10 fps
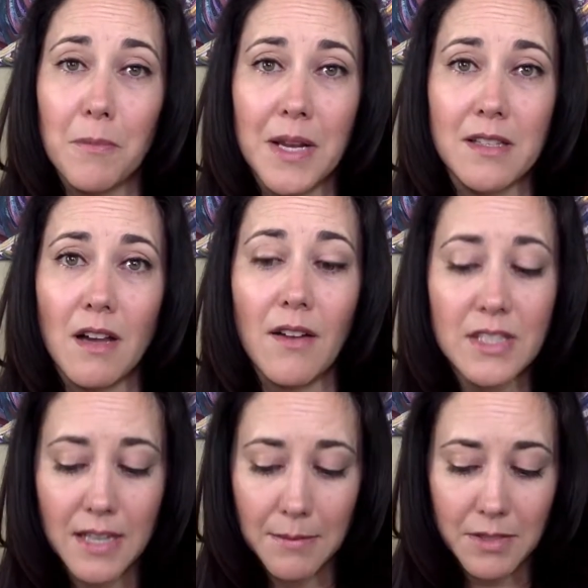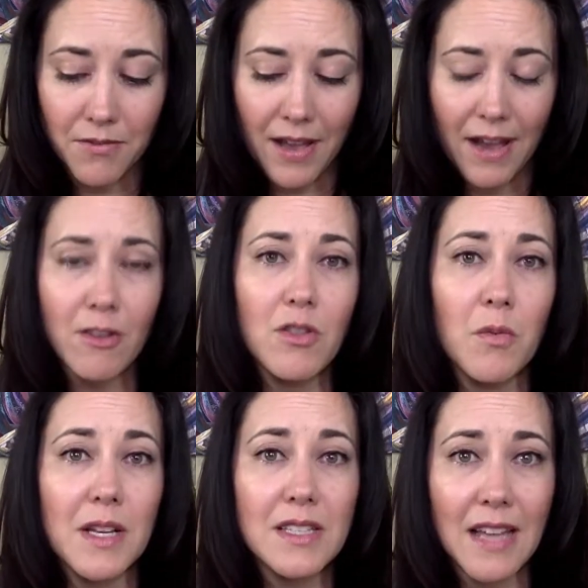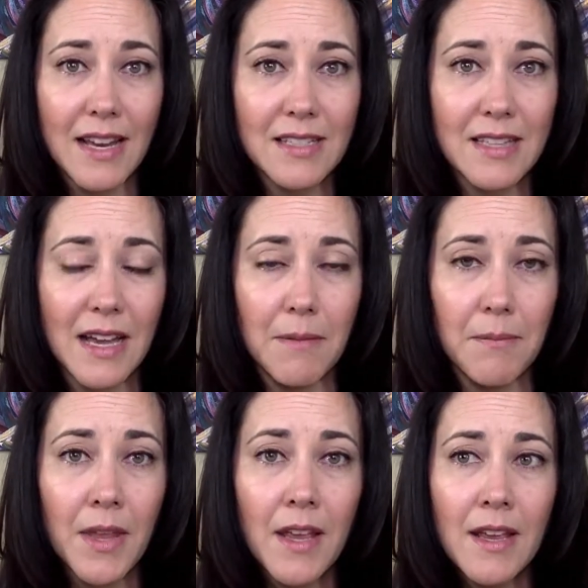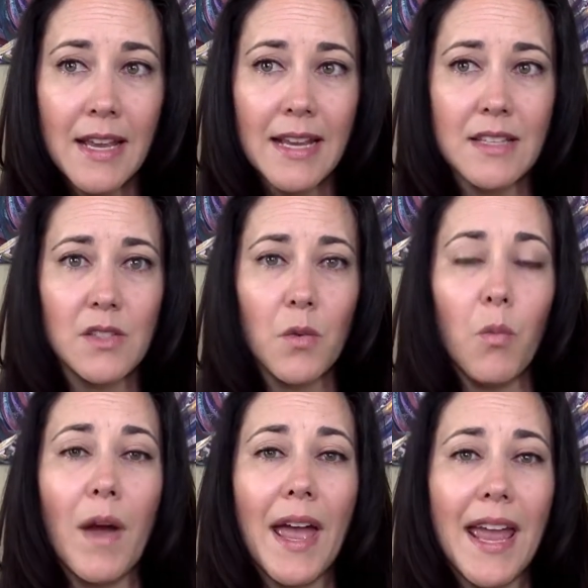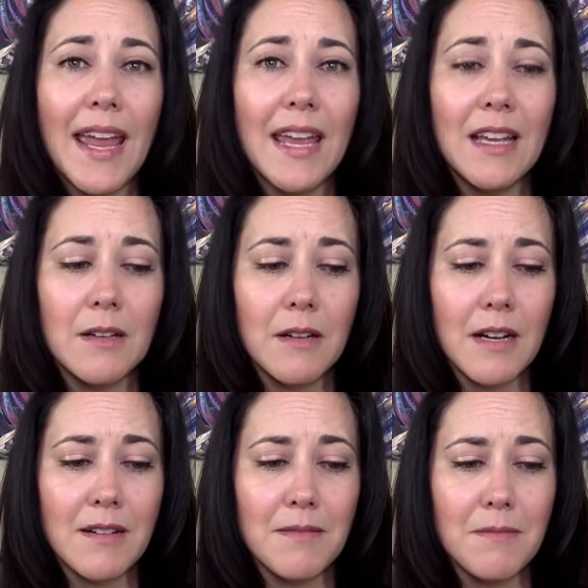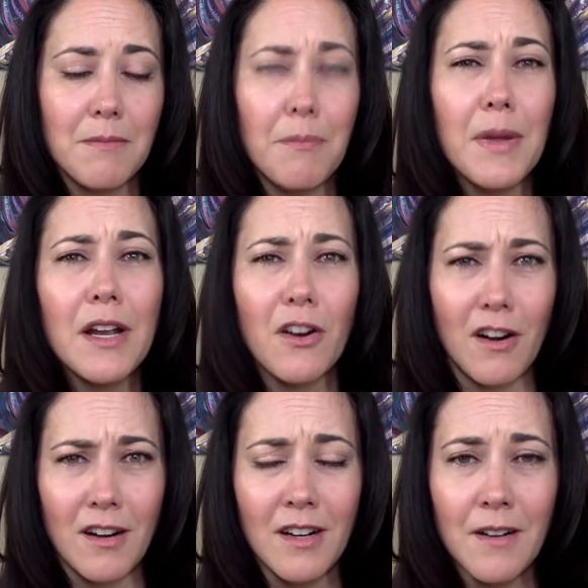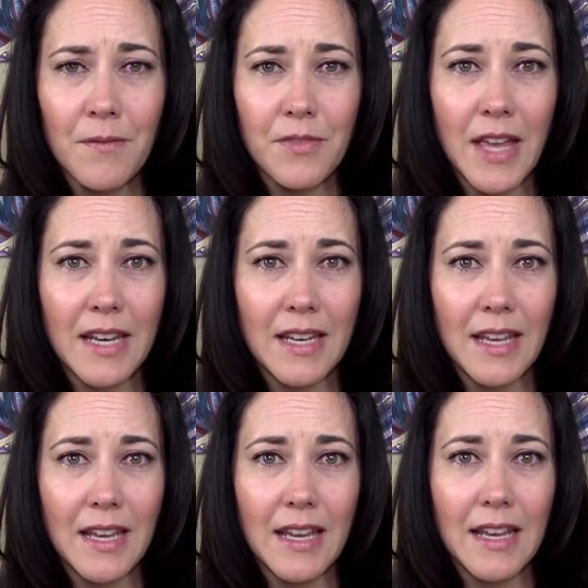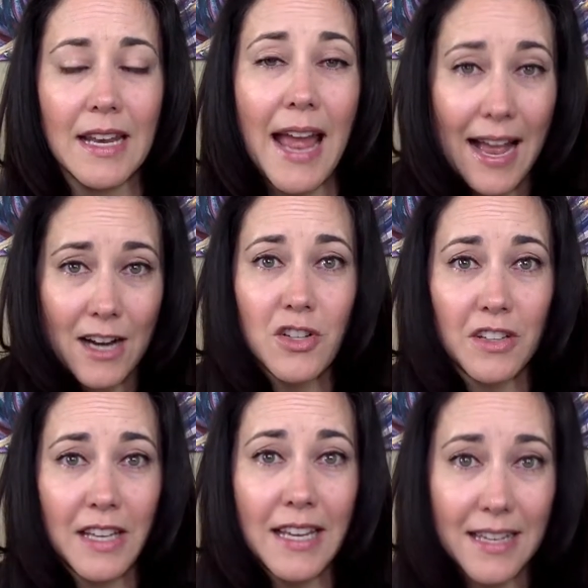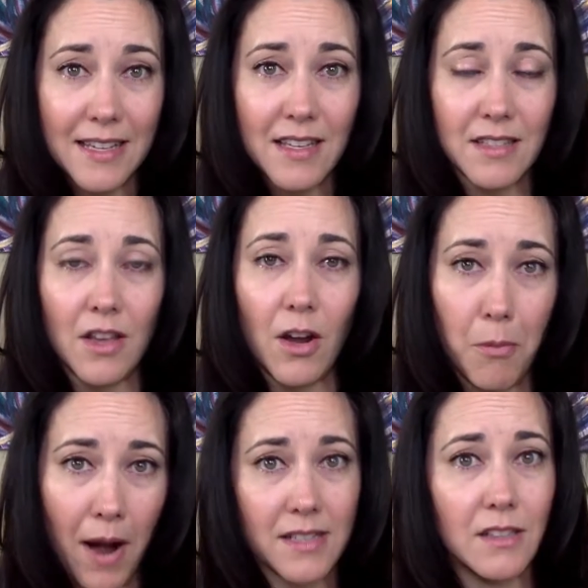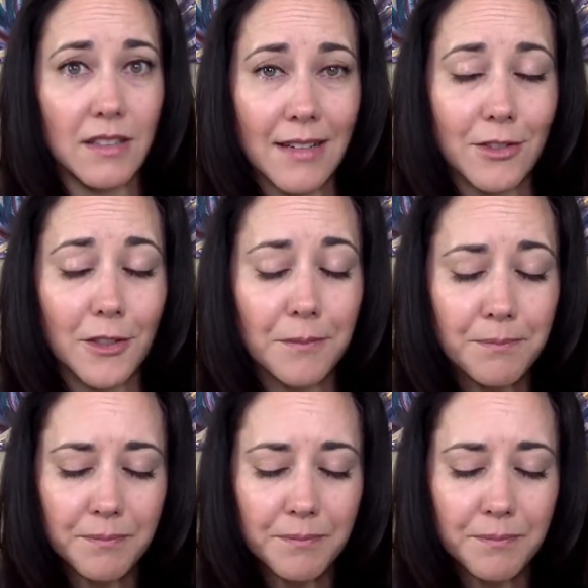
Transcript: Because oftentimes the value that we assign to them is way bigger than it actually is on a practical level.